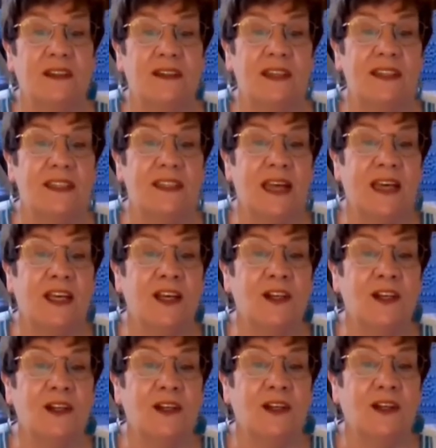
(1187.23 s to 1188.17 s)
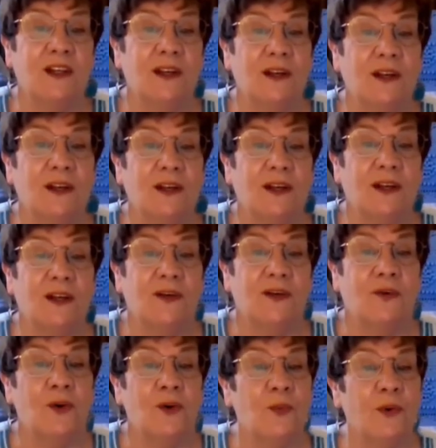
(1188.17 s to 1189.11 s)
The second
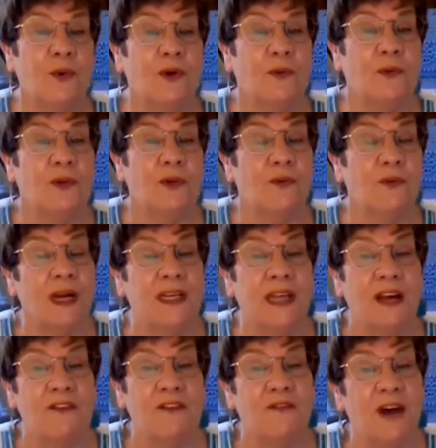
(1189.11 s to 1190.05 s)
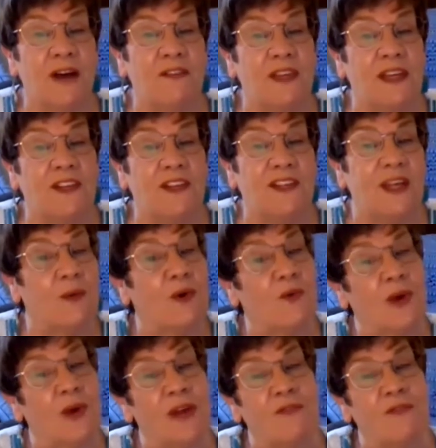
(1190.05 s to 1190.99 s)
group were to write down 5 things they were
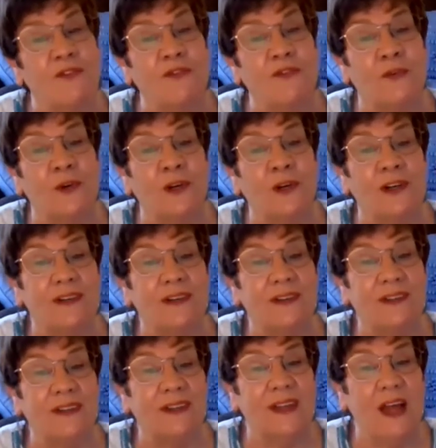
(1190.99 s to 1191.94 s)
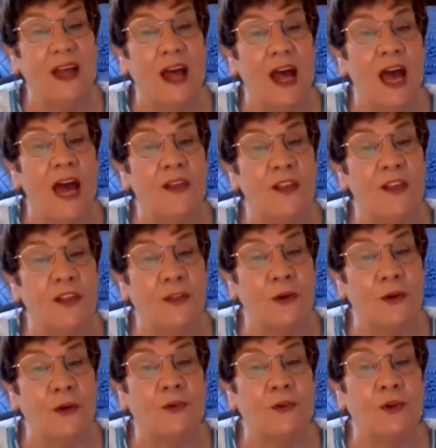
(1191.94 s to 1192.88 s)
grateful for. And the
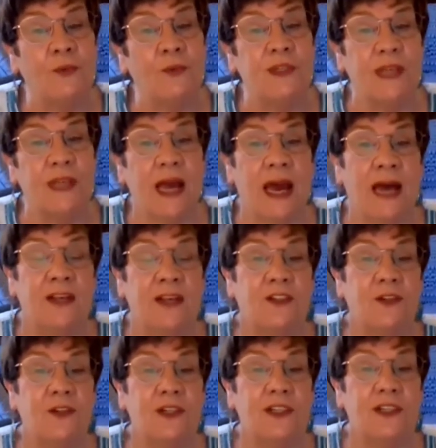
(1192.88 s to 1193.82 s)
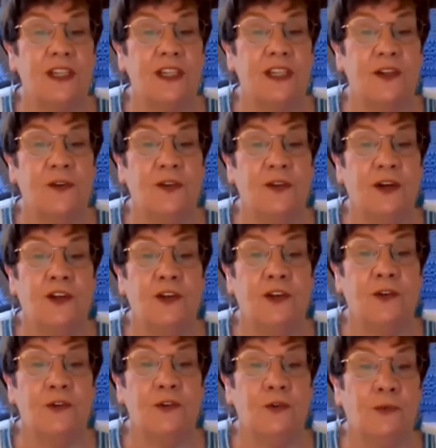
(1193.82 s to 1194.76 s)
third group was asked to continue their
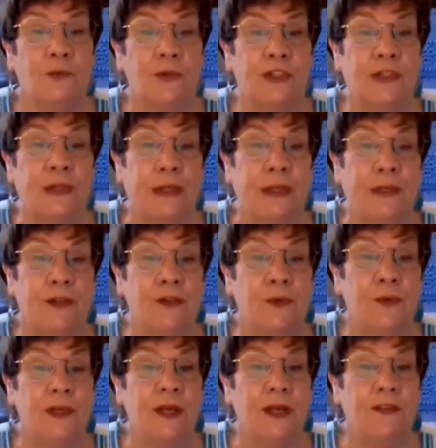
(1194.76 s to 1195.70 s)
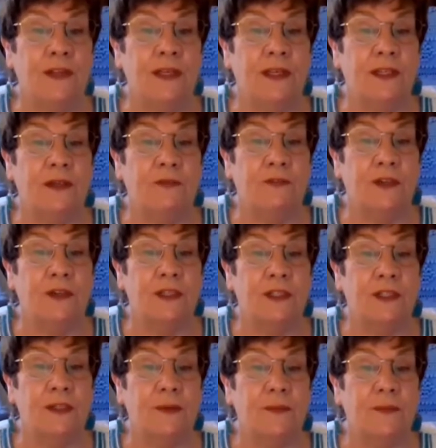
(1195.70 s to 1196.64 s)
usual routine, doing nothing different.